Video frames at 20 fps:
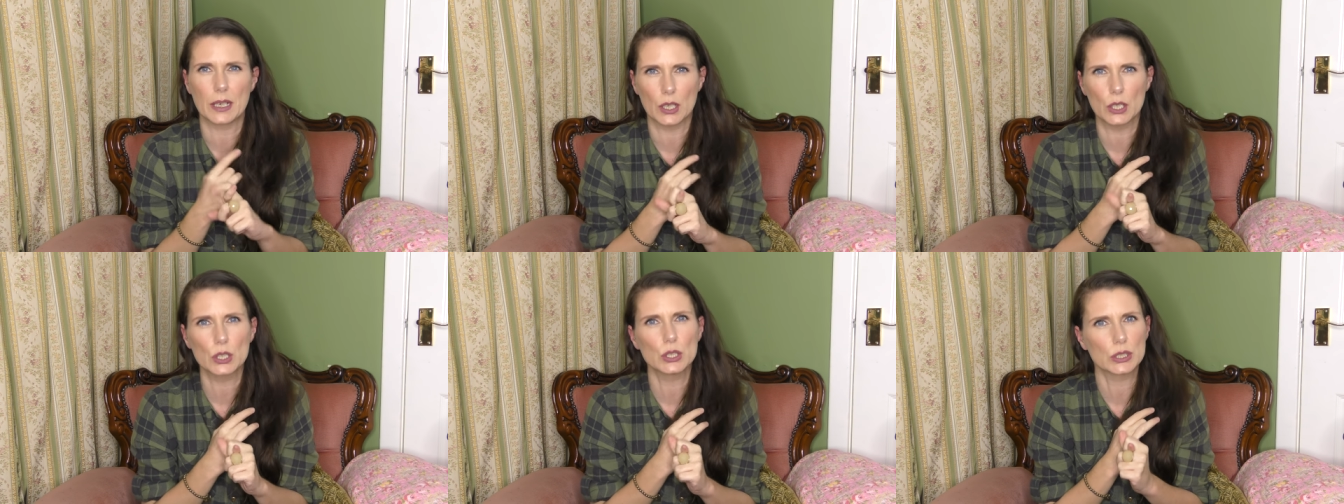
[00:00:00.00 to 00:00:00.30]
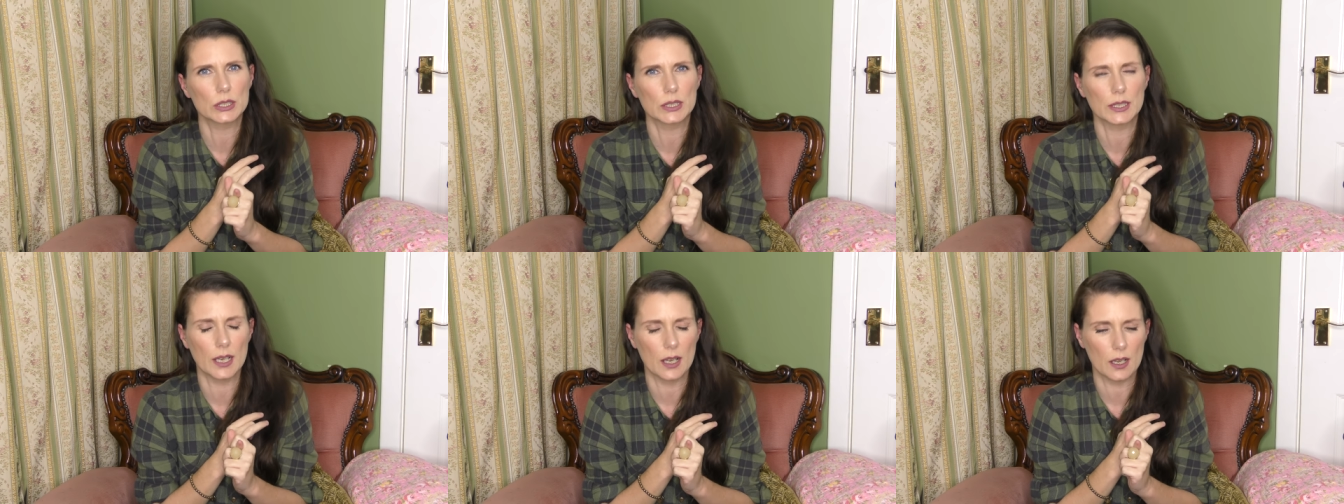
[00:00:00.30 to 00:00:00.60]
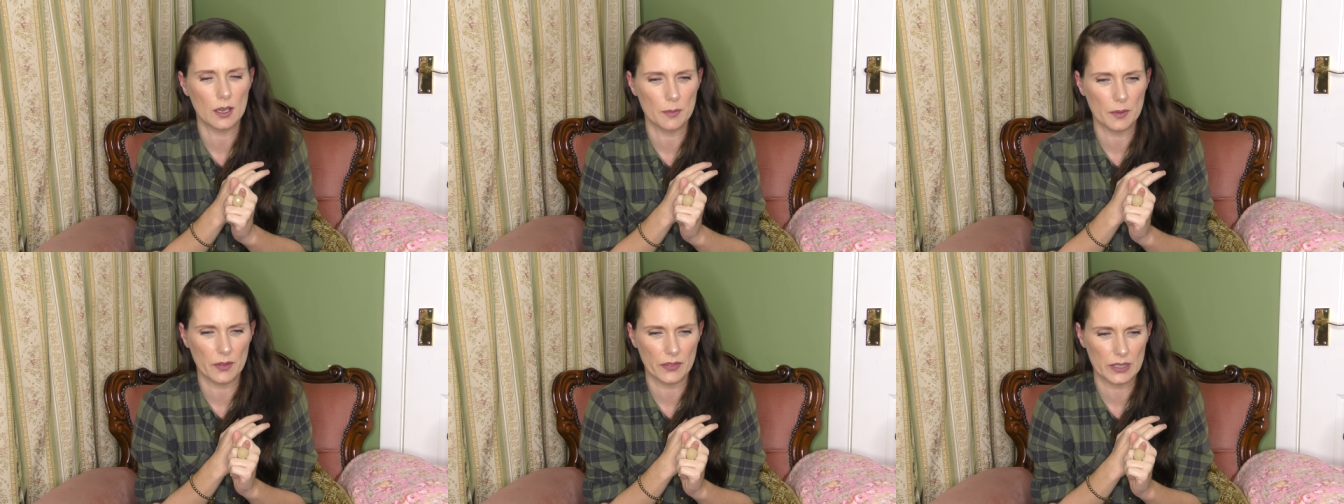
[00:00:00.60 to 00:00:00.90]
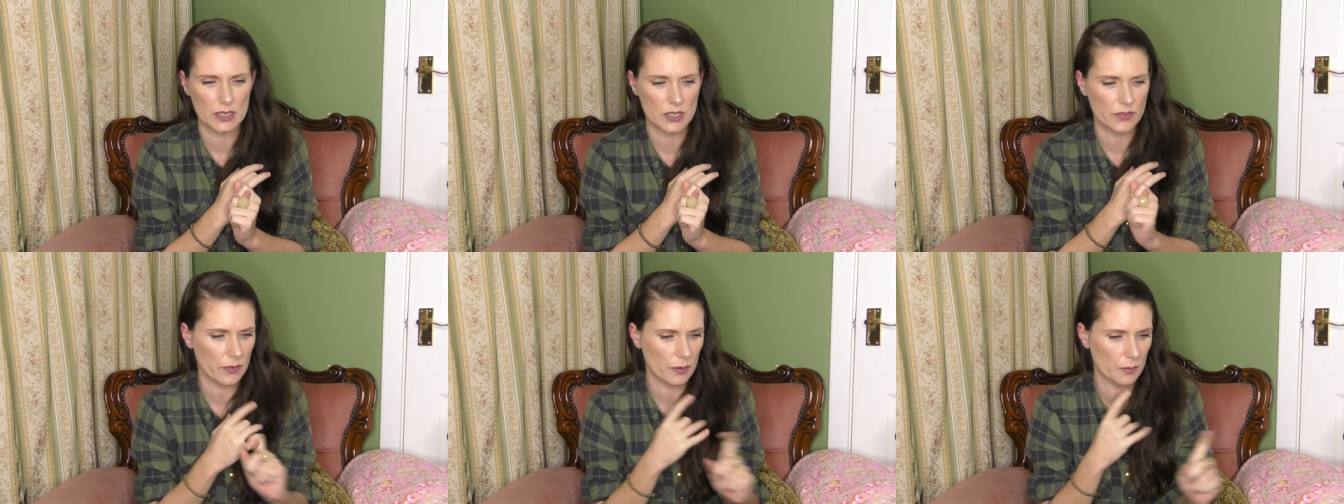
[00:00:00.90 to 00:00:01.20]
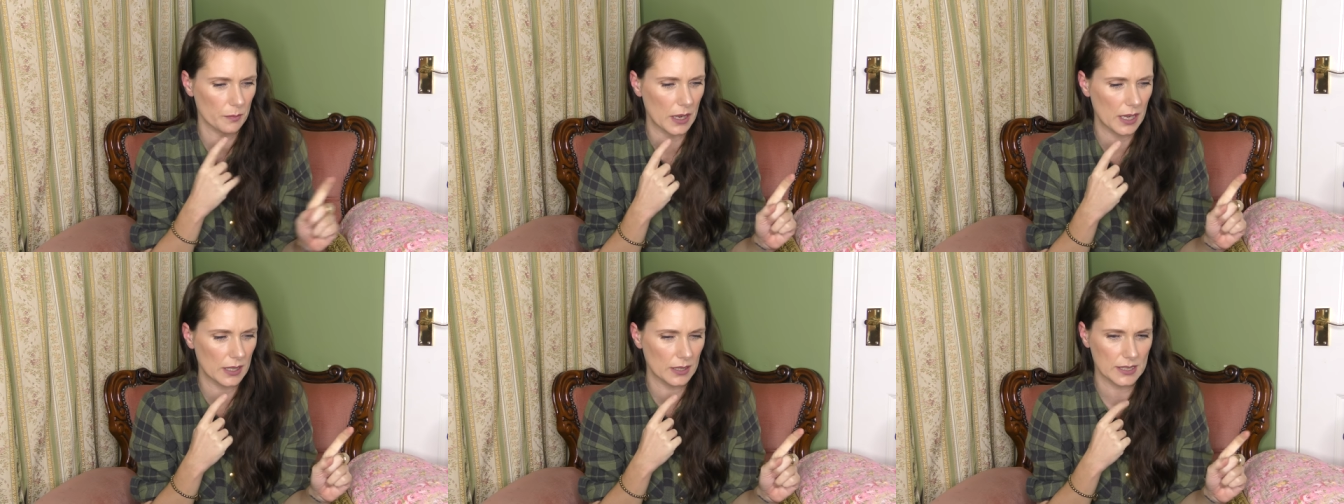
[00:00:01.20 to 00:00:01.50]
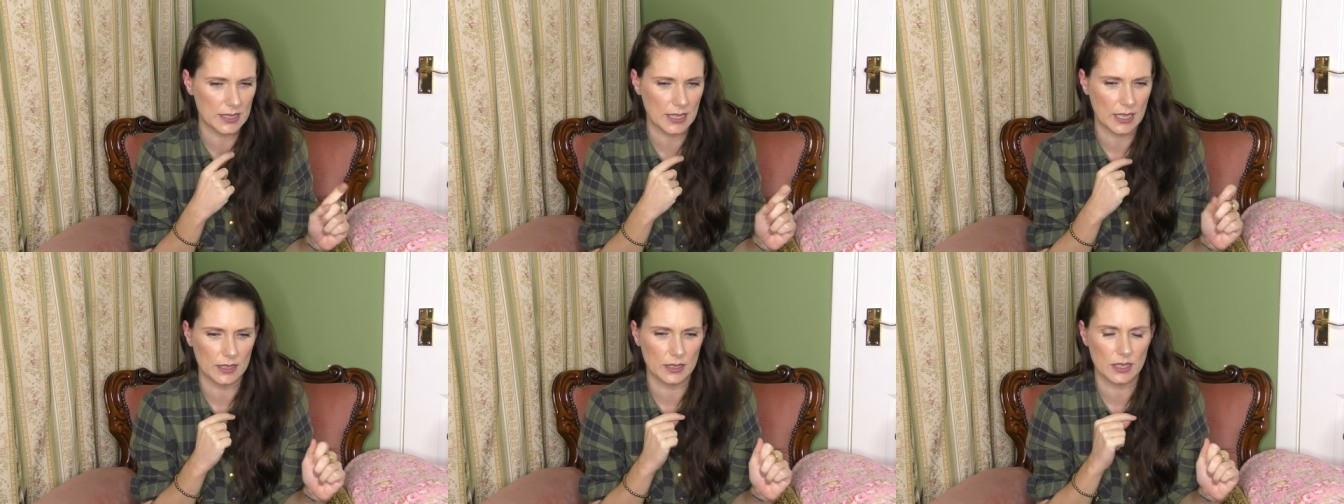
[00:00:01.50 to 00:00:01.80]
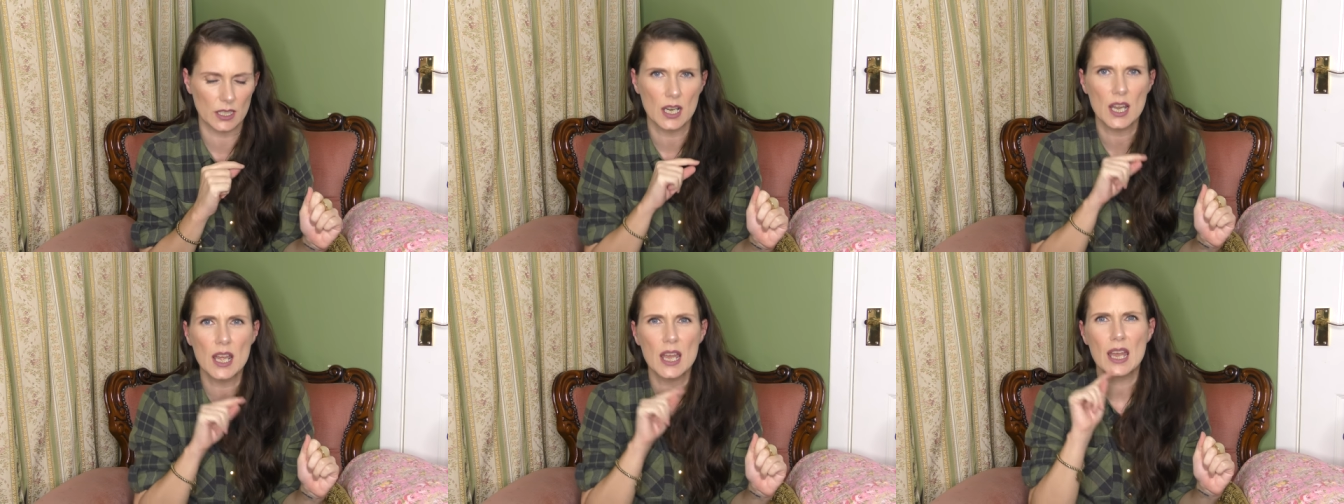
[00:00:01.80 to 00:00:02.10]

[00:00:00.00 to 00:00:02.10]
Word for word: including a couple of things from Alexander.